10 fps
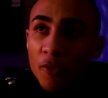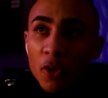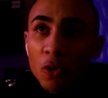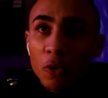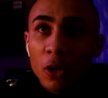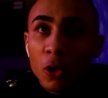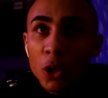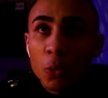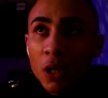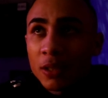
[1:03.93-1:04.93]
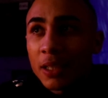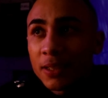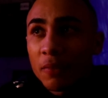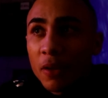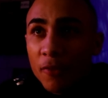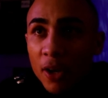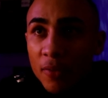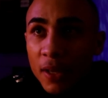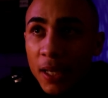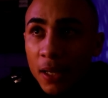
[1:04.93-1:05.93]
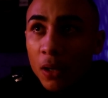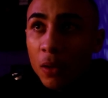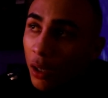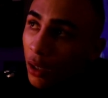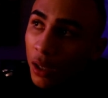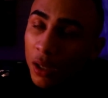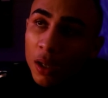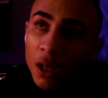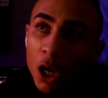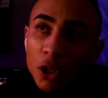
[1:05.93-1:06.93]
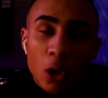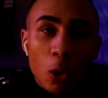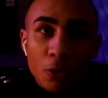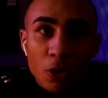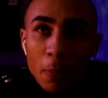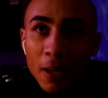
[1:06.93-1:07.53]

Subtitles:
I feel real good. When I was at 75 kilo, I'd go up to